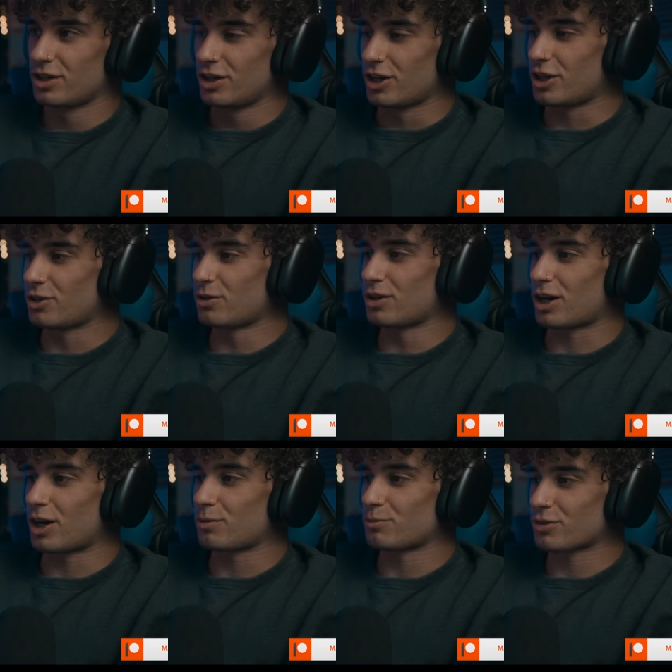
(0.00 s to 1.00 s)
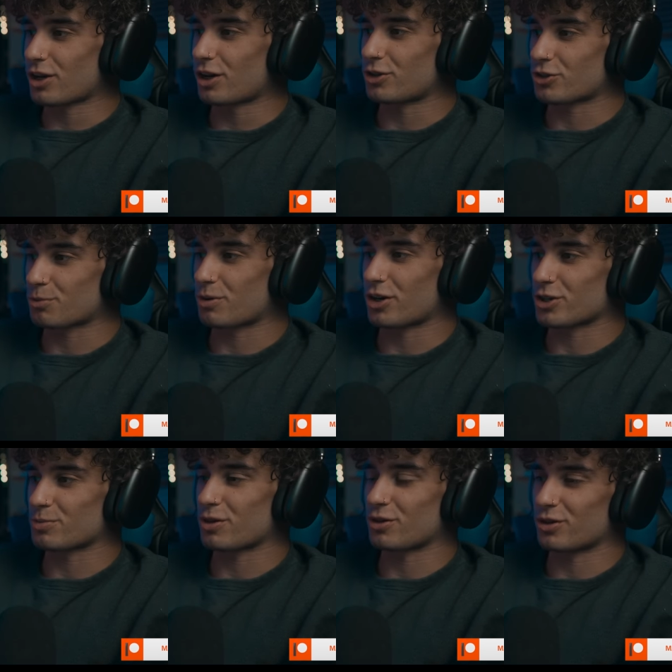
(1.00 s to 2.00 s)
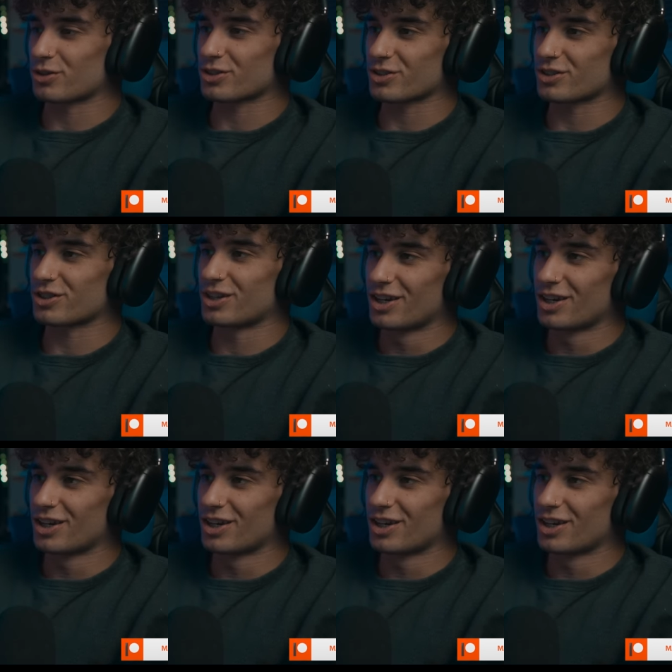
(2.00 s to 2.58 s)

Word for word: You know what I'm kind of surprised about, honestly?